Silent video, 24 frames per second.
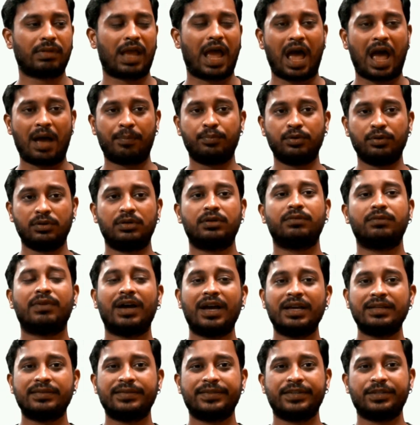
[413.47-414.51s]
Apple
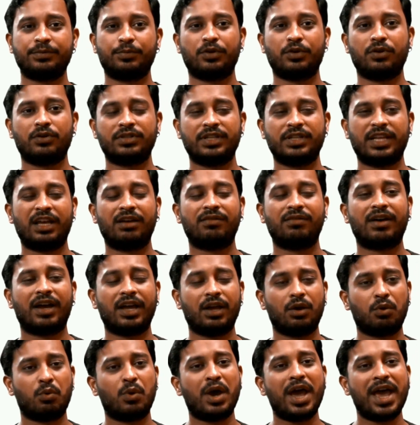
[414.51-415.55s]
devices because they have
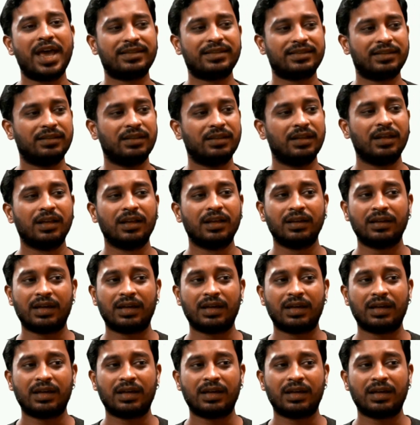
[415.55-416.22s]
iOS, and